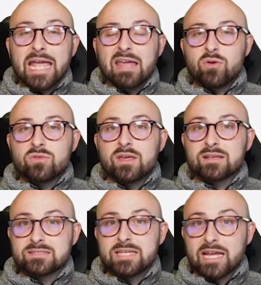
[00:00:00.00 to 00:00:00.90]
If you
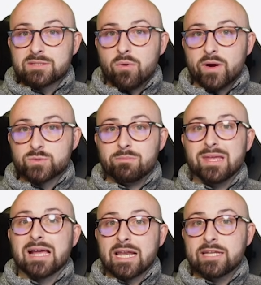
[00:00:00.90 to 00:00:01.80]
think 6 points would
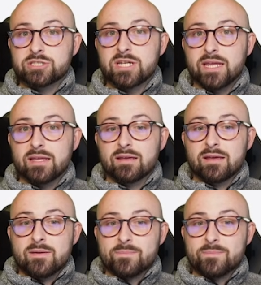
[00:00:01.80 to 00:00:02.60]
be a clean sheet,